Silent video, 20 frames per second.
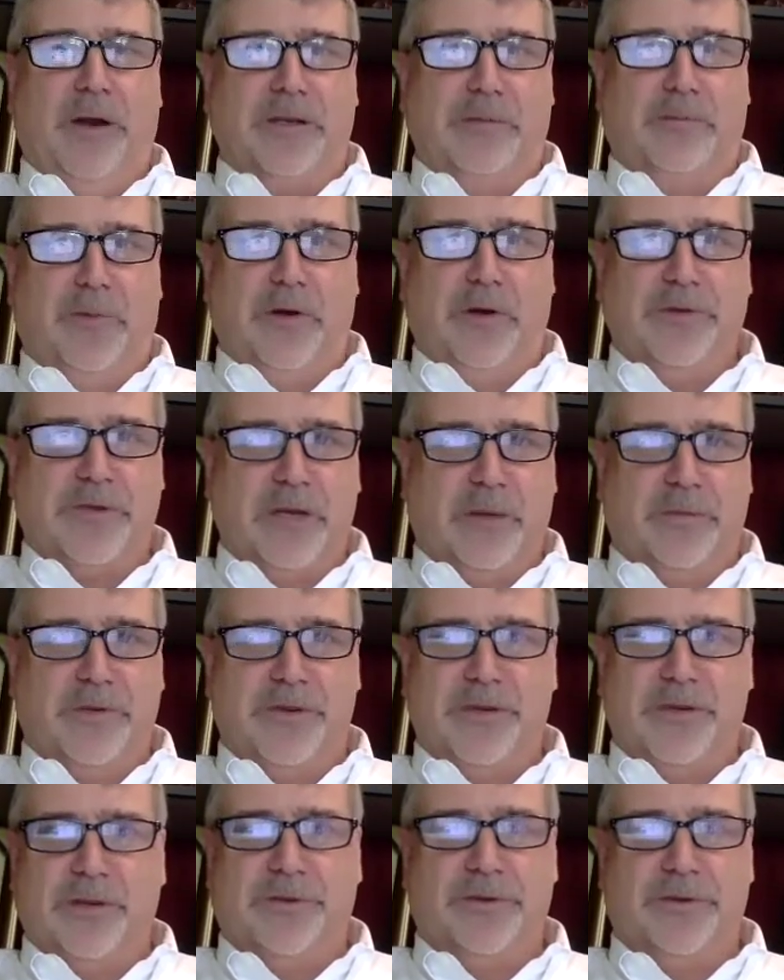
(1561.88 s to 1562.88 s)
in most homeless
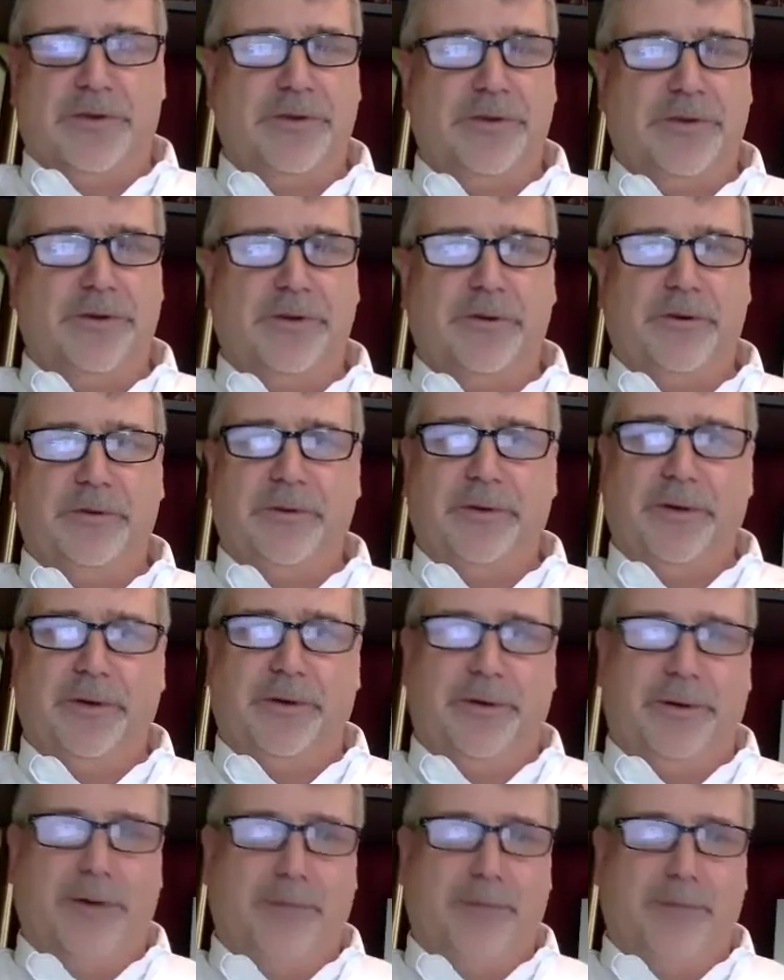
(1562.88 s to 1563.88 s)
shelters, you're
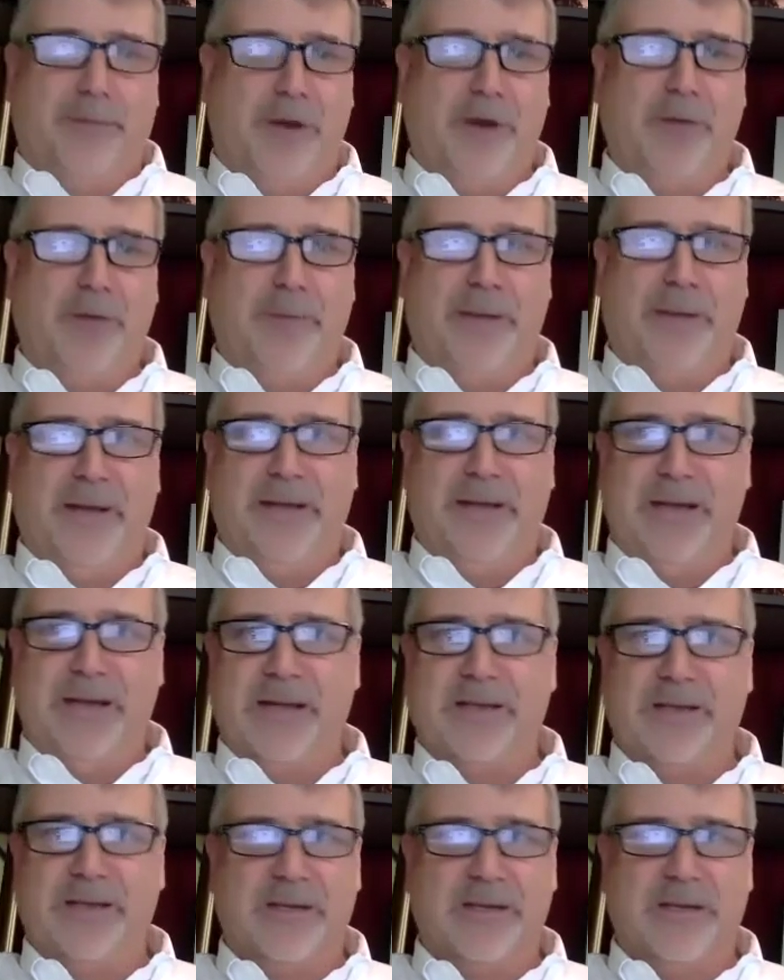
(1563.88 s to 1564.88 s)
in a bunk bed
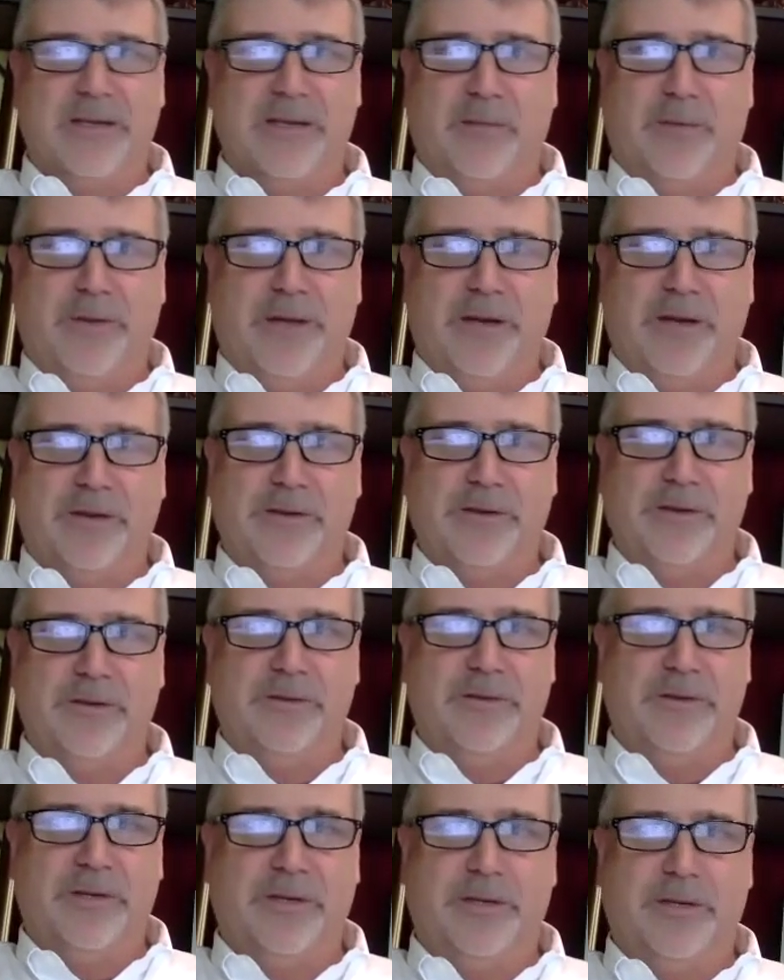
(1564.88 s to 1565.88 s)
next to someone else
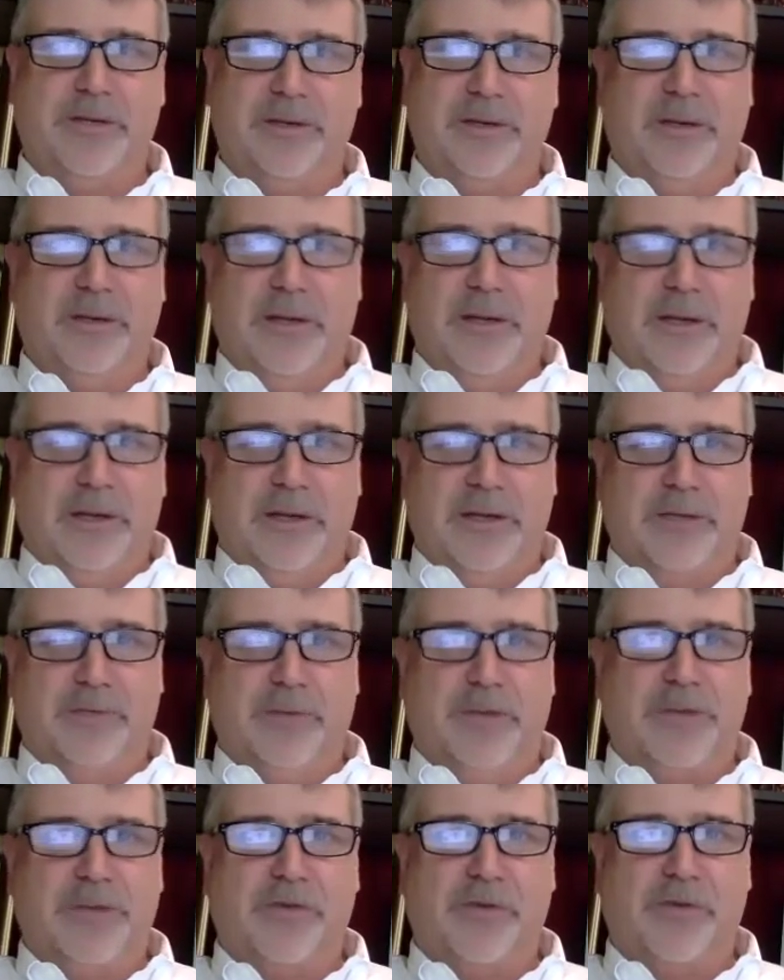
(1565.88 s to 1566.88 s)
who's in as
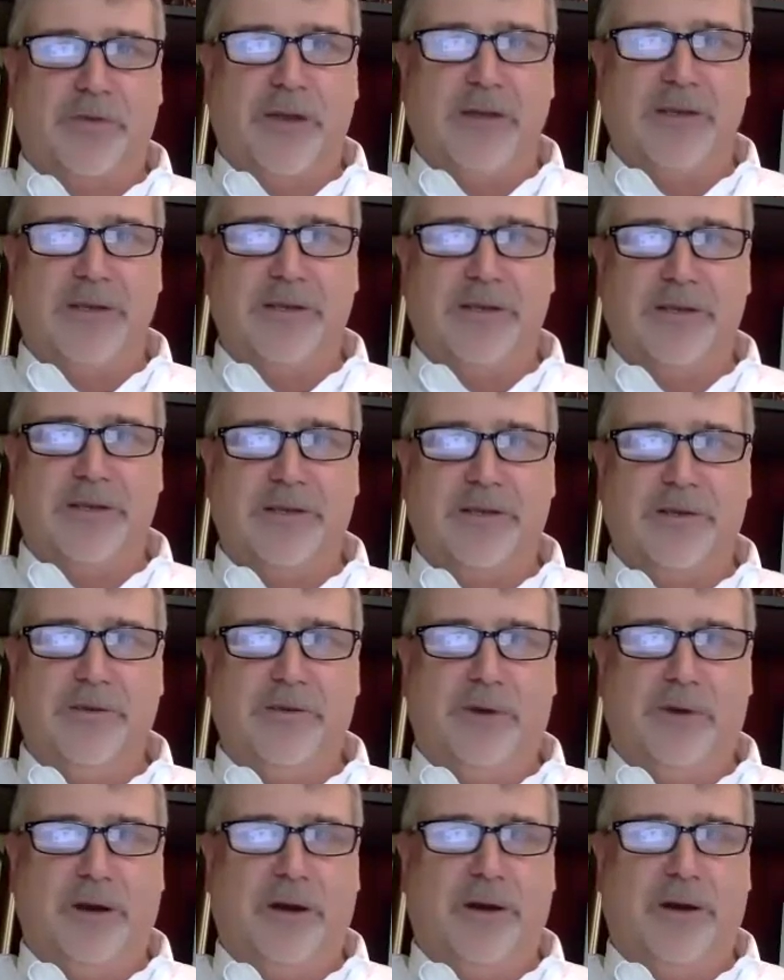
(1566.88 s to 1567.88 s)
much crisis as
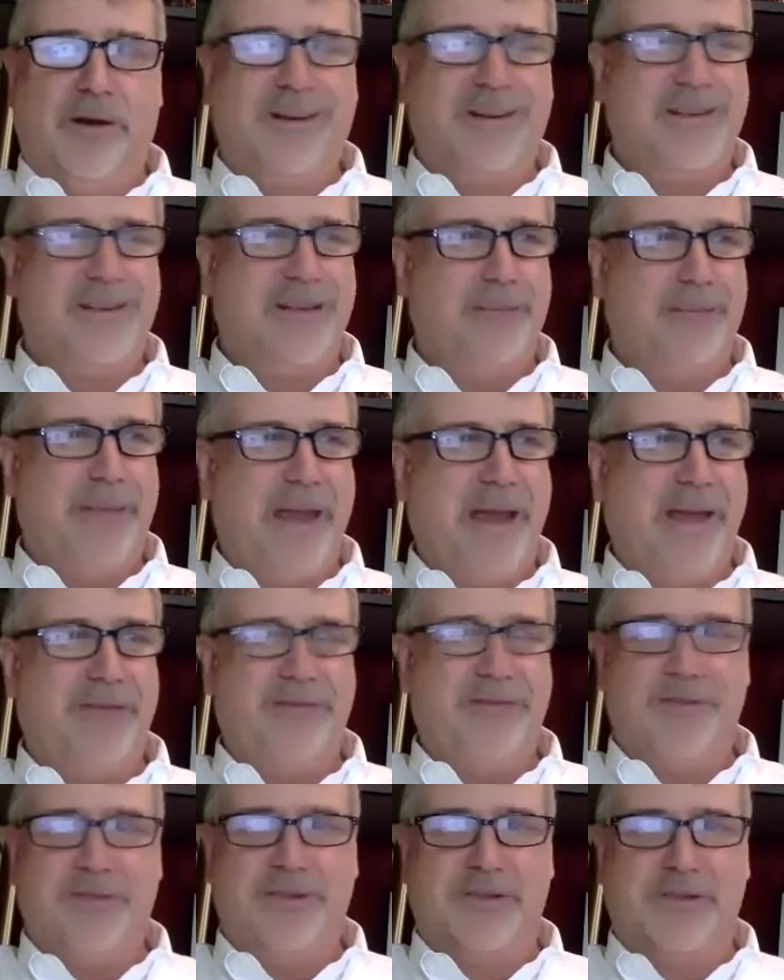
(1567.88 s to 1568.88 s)
you are, and the
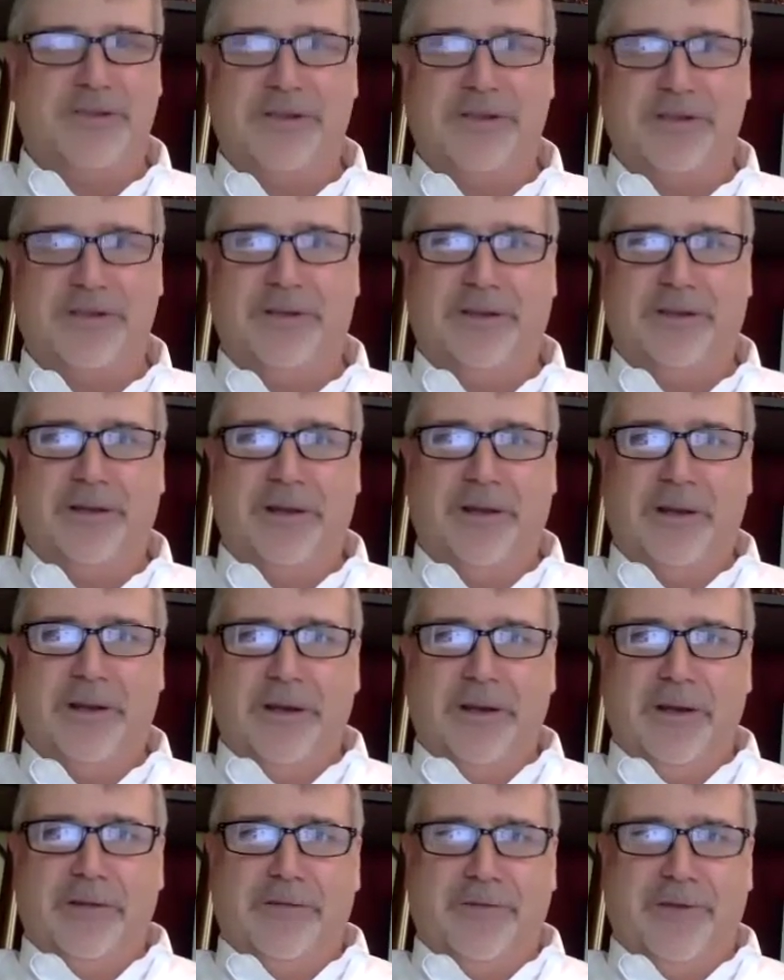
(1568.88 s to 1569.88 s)
math just isn't
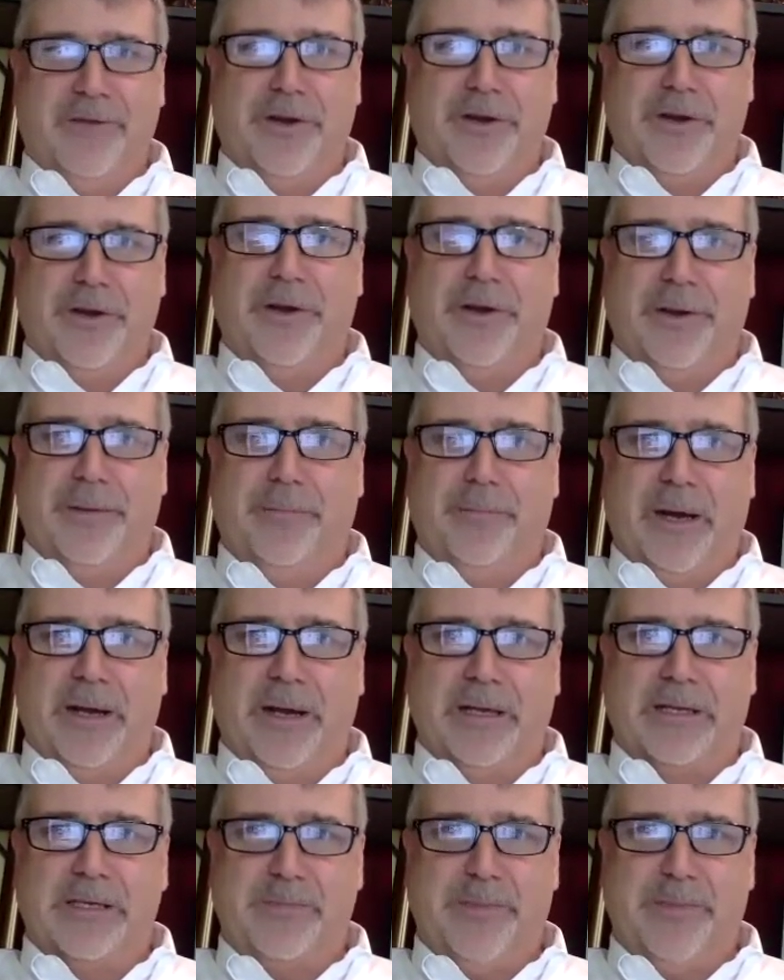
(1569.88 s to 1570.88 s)
very good in my
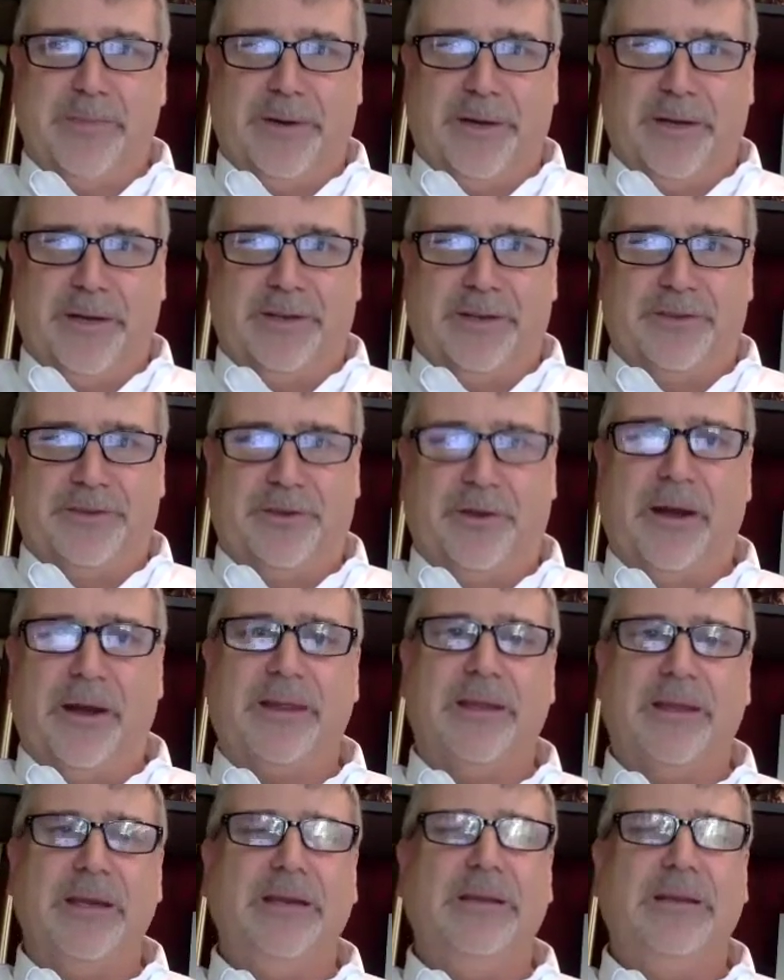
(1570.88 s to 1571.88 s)
experience. So I
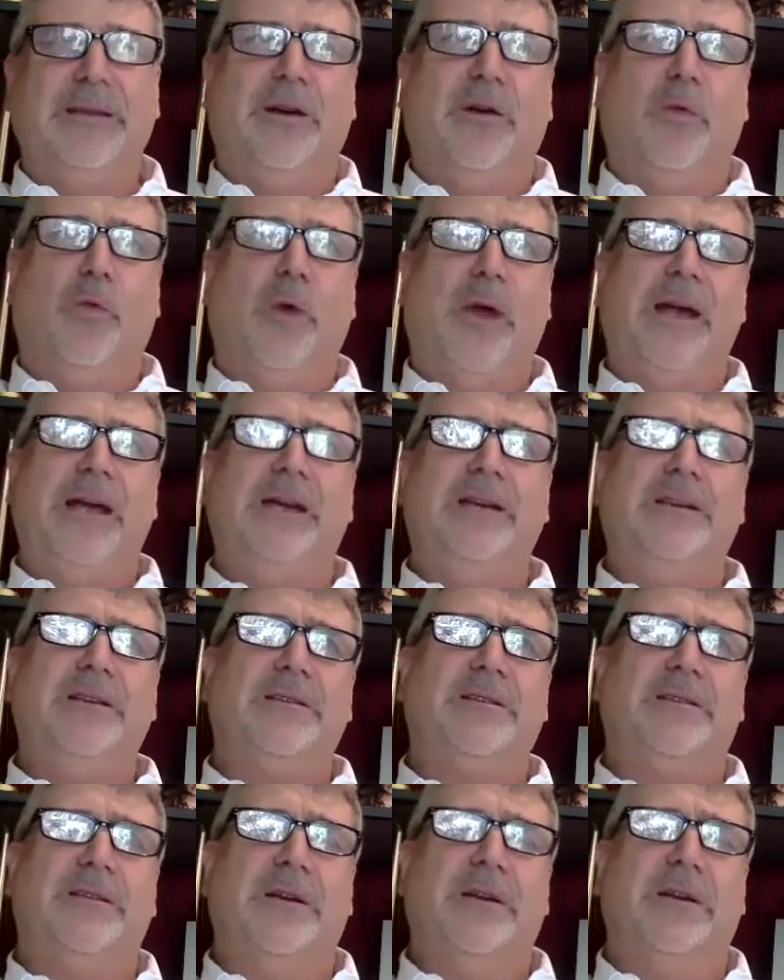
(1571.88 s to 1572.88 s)
think there are
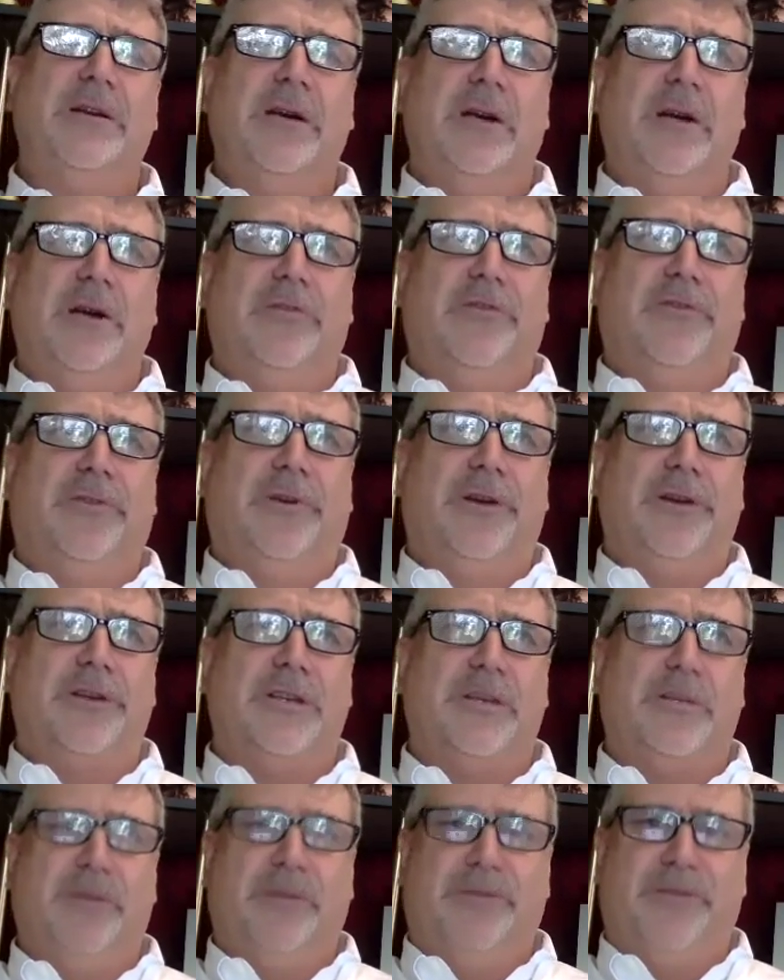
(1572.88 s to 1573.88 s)
ways for
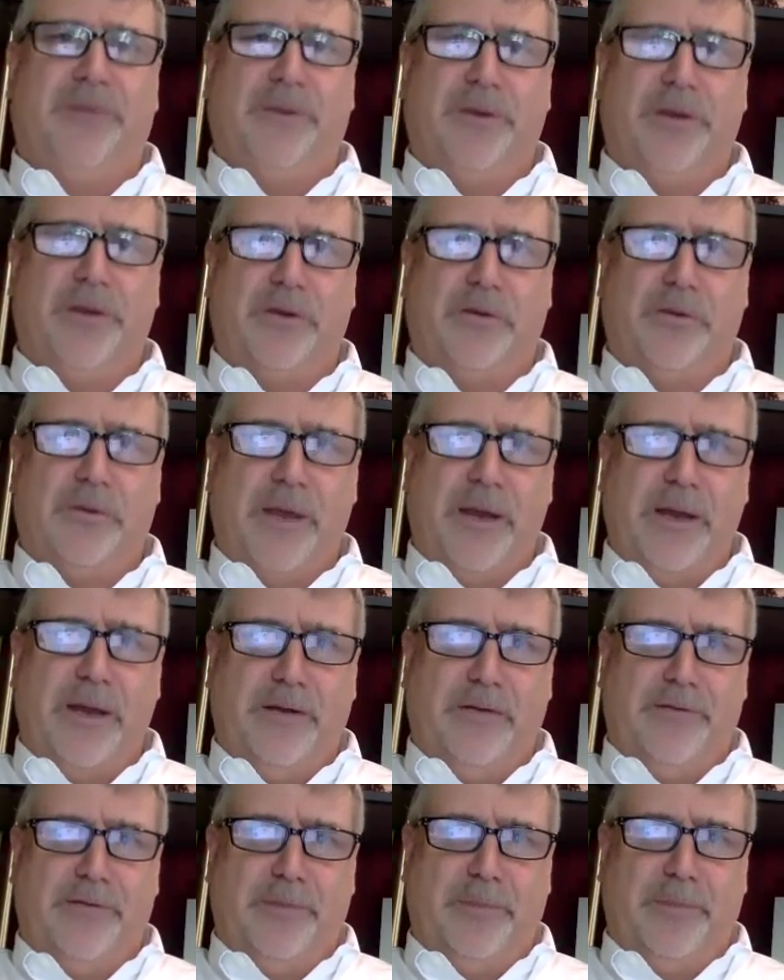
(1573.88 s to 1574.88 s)
us to be very
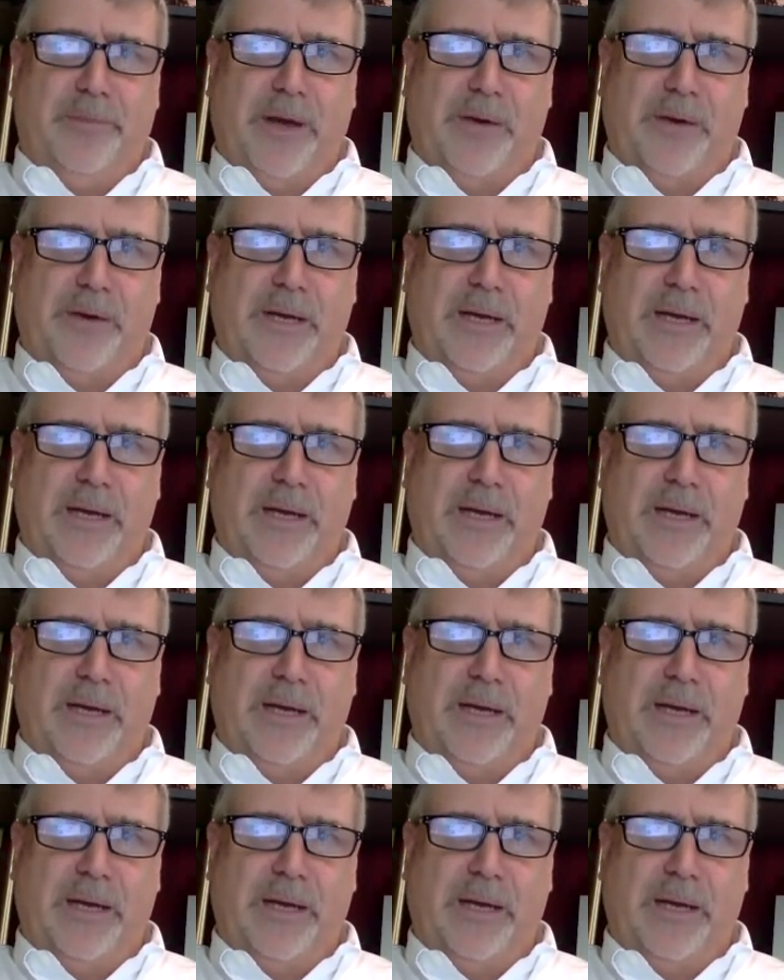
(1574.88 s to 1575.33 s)
creative about